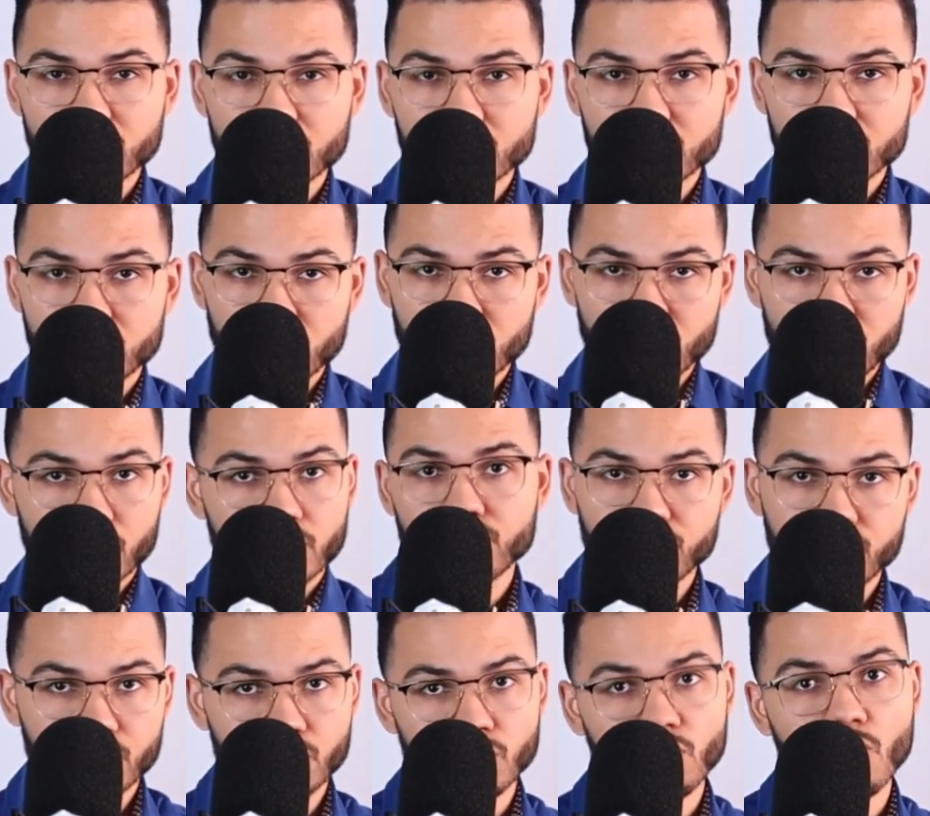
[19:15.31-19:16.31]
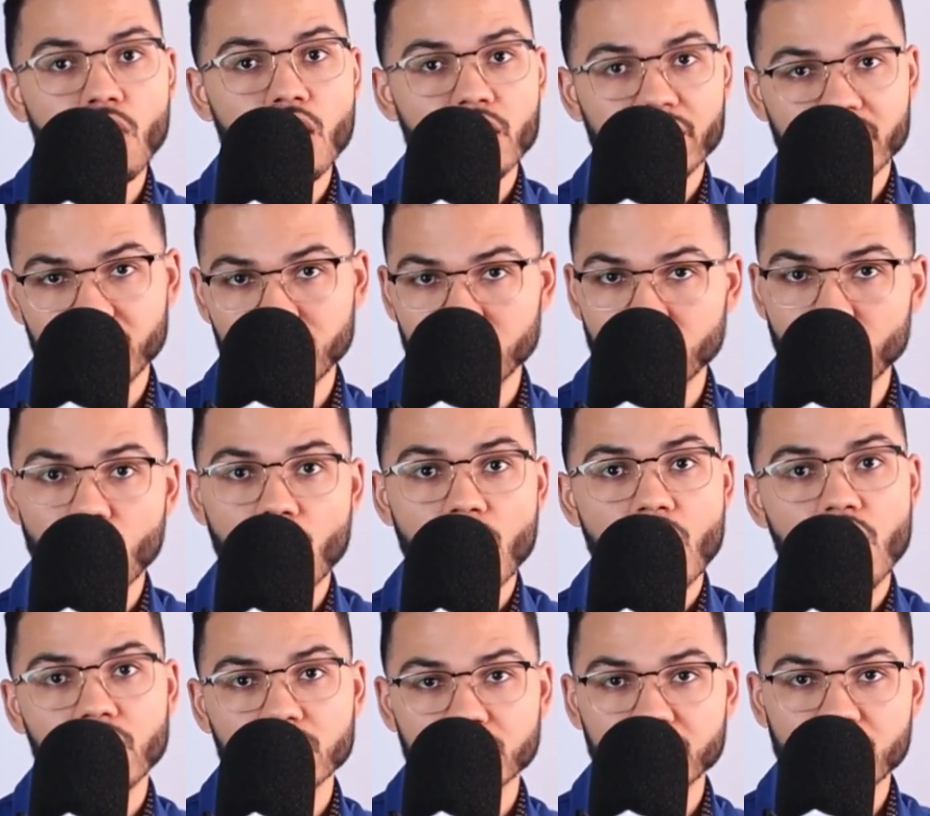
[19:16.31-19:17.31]
So you're you're walking the
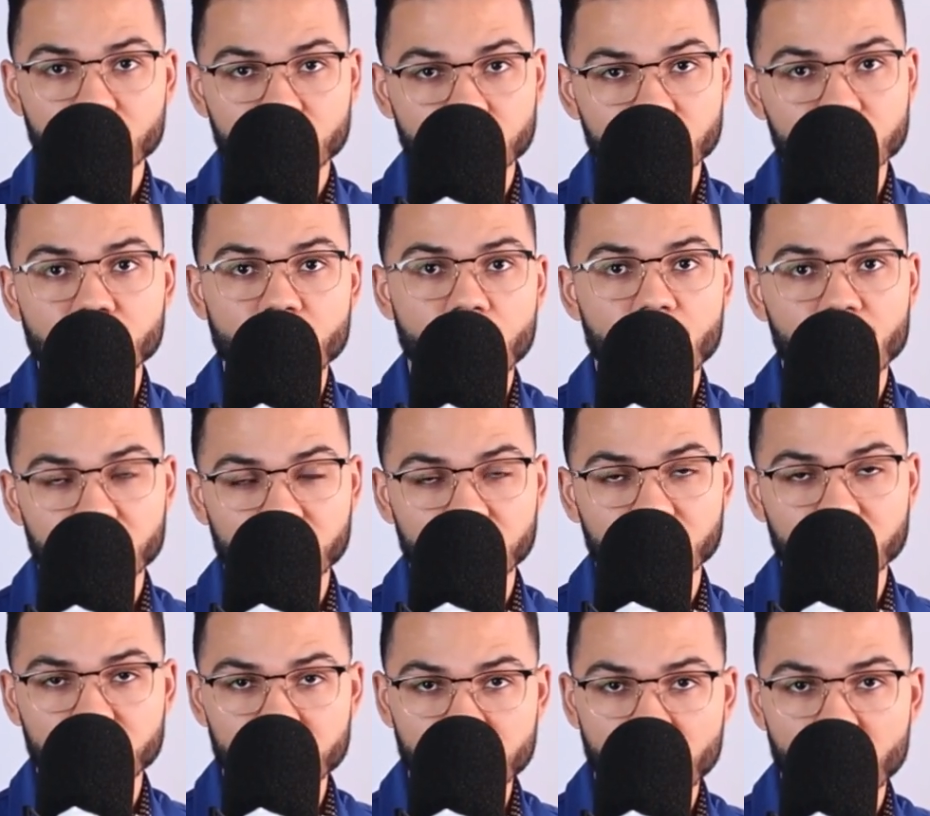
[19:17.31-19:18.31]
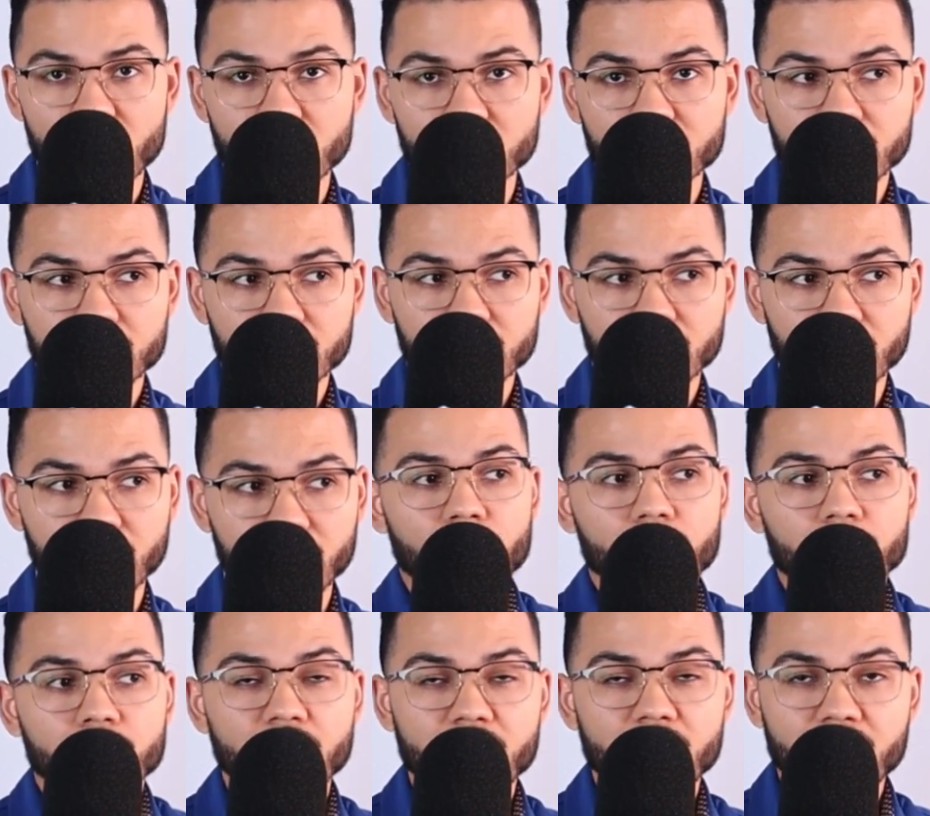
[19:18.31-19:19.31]
walk, not just talking the talk, right?
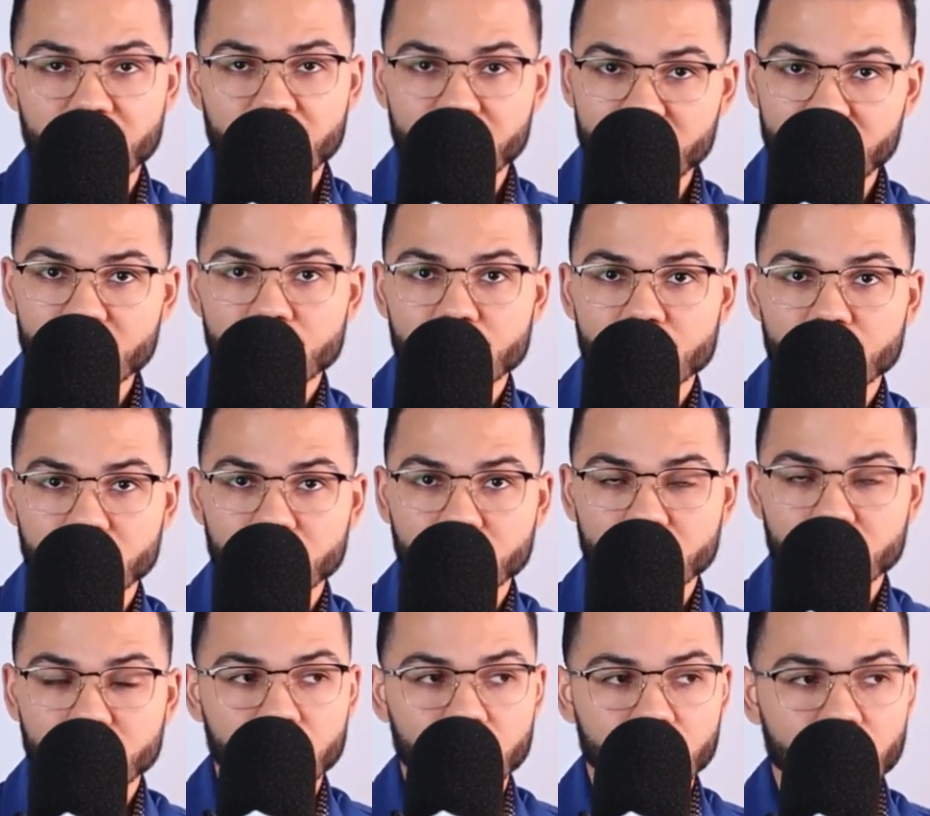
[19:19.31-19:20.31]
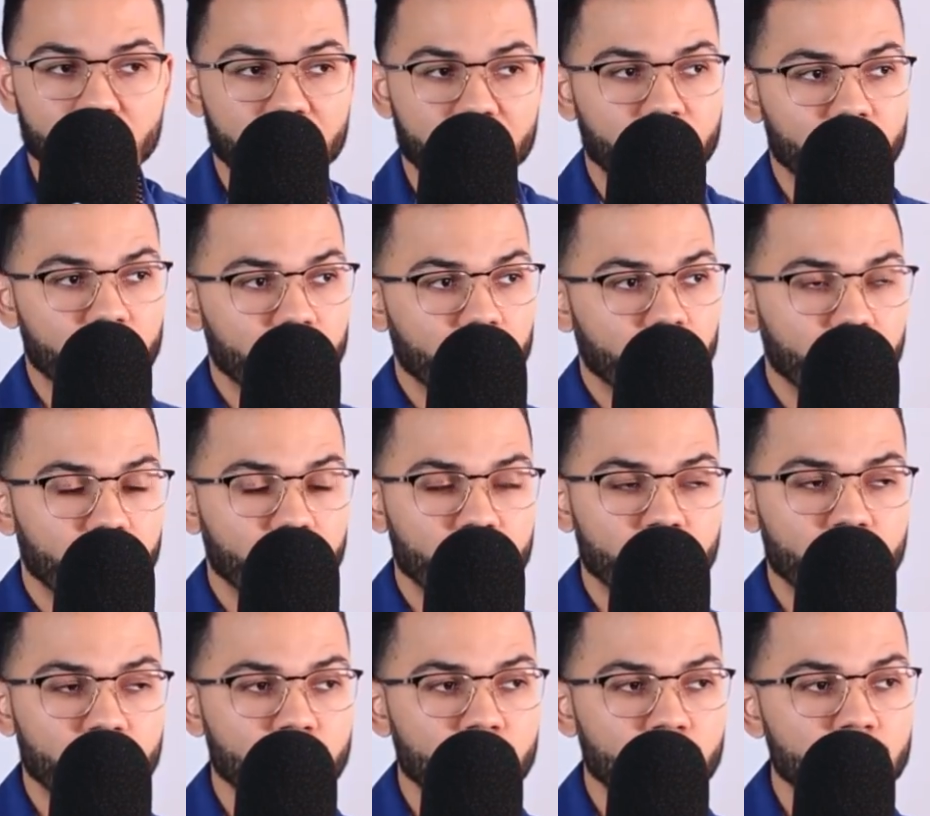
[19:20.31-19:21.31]
But in addition, like
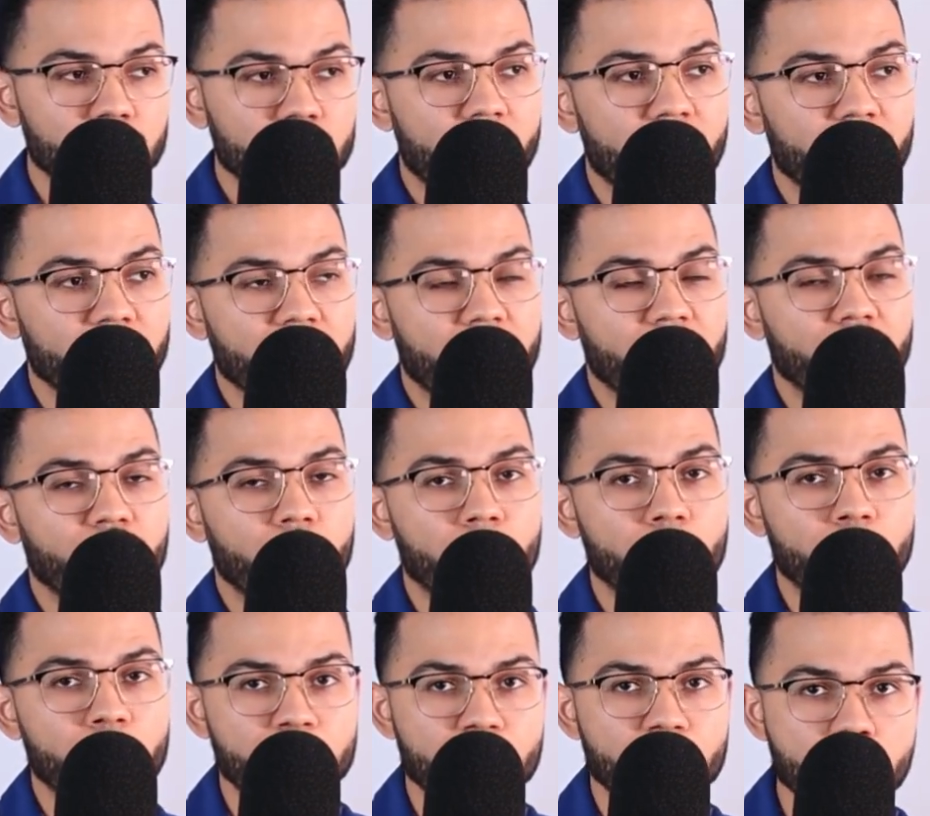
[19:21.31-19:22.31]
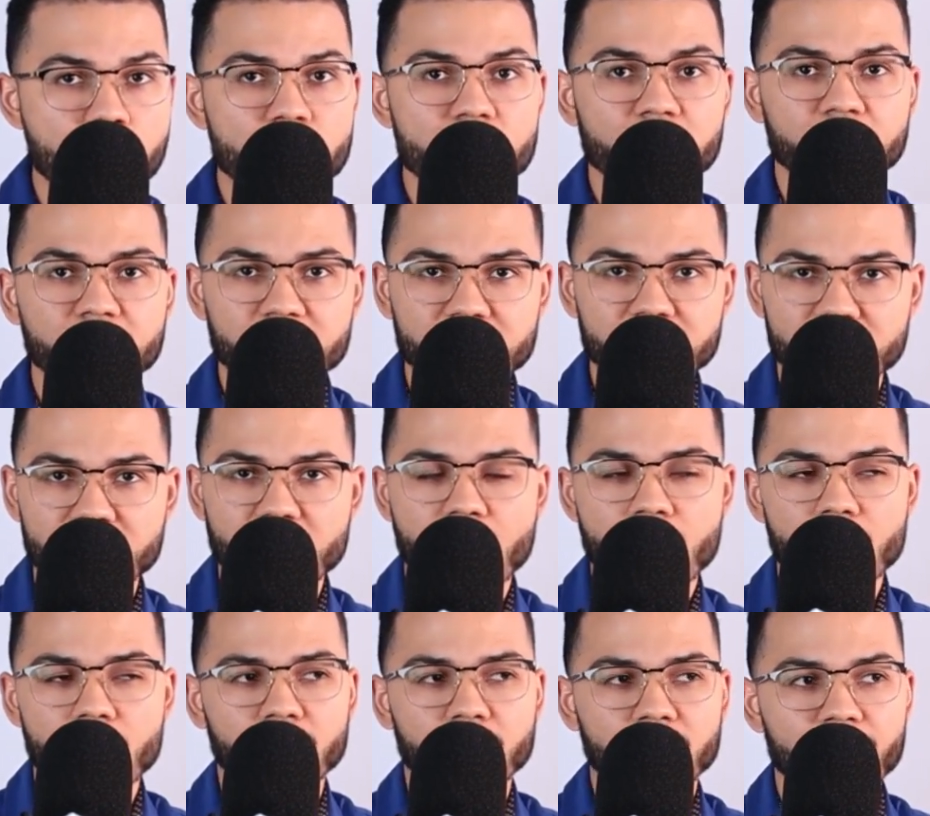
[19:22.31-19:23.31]
you you just have to have a burning
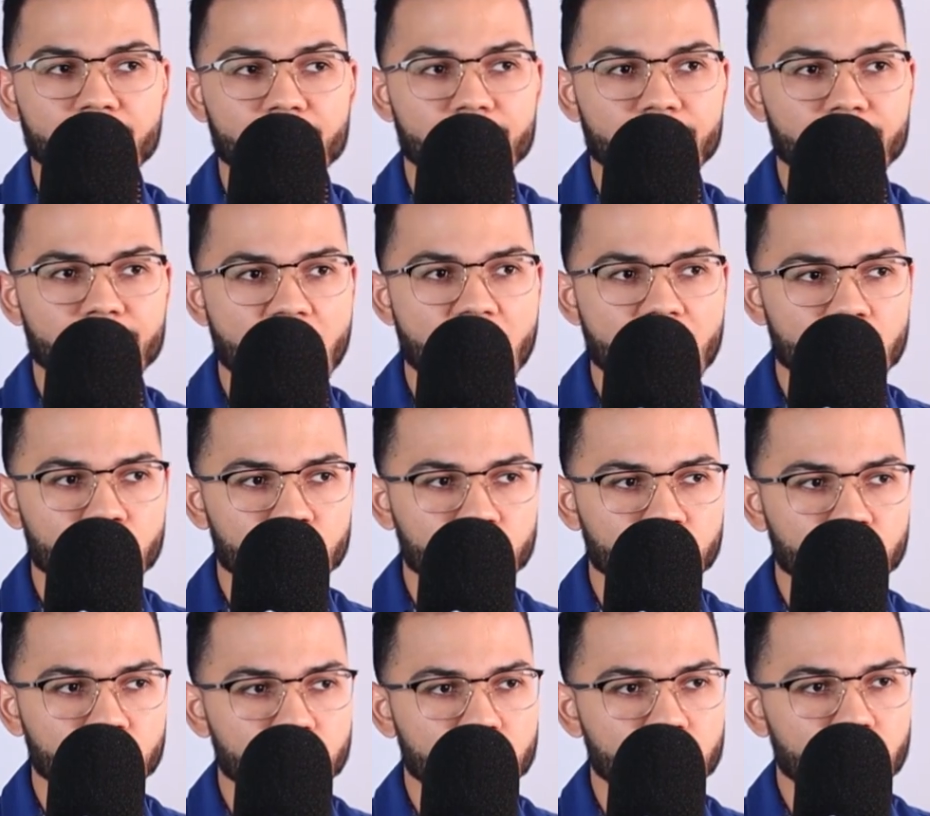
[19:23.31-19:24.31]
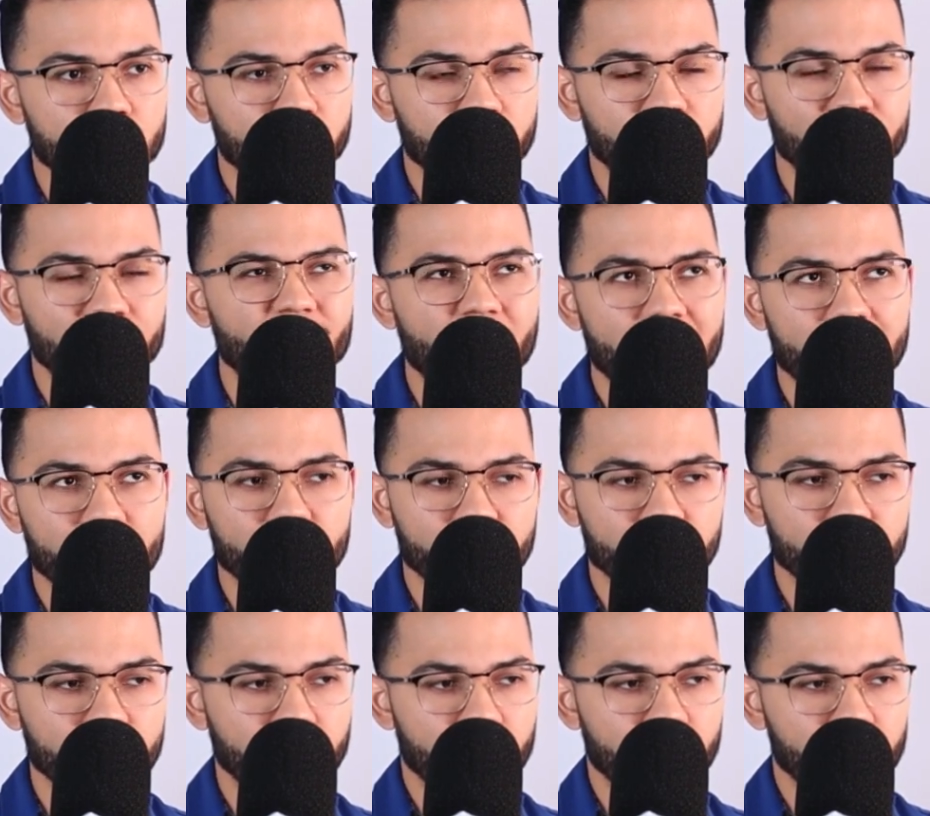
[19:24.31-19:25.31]
desire. Like it fires you up, fire
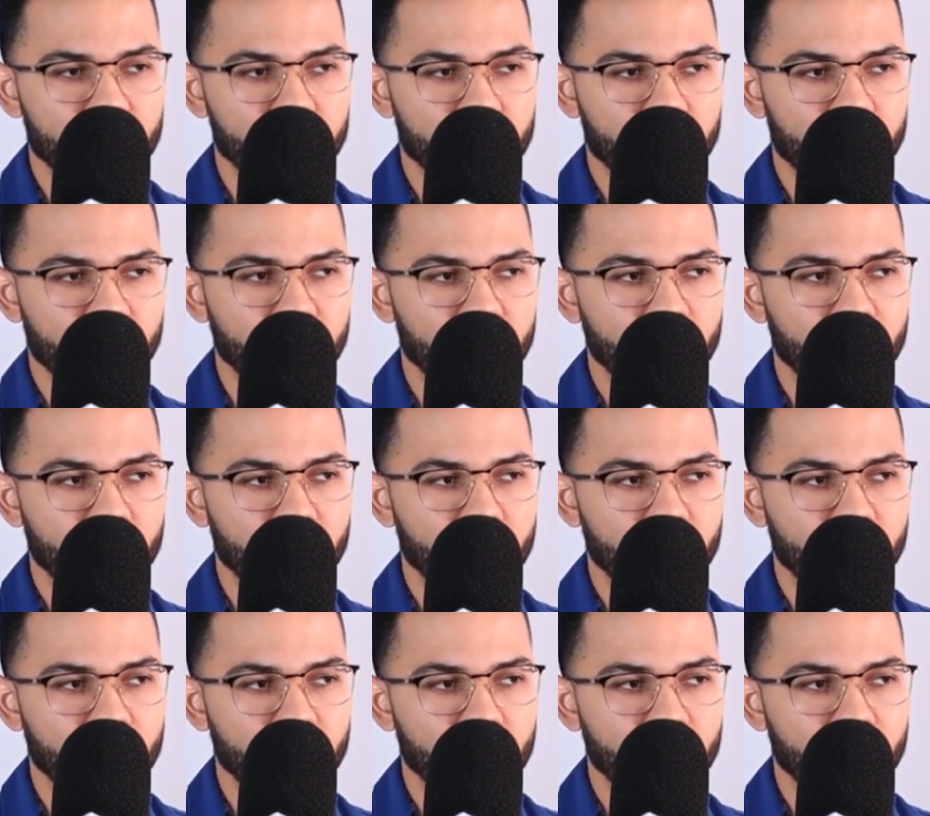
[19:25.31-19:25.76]
you up, right?